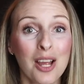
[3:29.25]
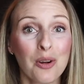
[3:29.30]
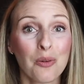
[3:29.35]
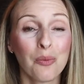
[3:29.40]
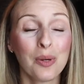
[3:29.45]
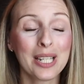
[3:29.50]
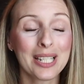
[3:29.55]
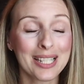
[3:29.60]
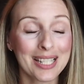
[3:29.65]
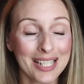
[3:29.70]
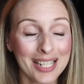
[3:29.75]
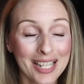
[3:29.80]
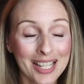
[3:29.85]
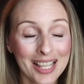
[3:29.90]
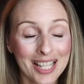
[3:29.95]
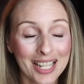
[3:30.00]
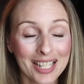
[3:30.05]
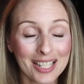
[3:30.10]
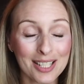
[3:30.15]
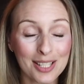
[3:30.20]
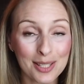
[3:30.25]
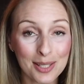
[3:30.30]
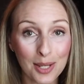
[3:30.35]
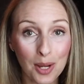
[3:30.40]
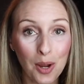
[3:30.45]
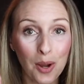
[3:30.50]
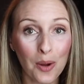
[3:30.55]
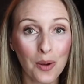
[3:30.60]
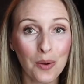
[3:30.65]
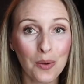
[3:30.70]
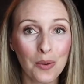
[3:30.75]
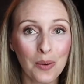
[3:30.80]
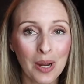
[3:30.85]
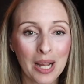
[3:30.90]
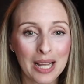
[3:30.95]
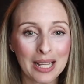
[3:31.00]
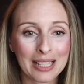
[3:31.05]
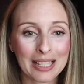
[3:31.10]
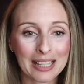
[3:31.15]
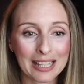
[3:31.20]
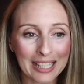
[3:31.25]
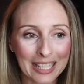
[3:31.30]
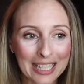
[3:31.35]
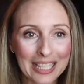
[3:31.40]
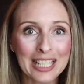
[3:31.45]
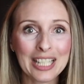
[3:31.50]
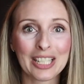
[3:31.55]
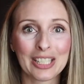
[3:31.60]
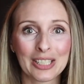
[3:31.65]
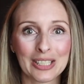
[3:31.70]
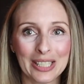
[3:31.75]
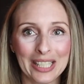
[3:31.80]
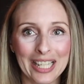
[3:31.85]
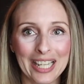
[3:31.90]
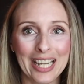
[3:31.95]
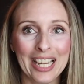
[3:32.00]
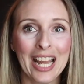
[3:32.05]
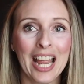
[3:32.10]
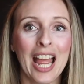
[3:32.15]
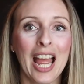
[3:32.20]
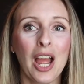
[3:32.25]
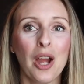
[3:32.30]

we see things so linearly.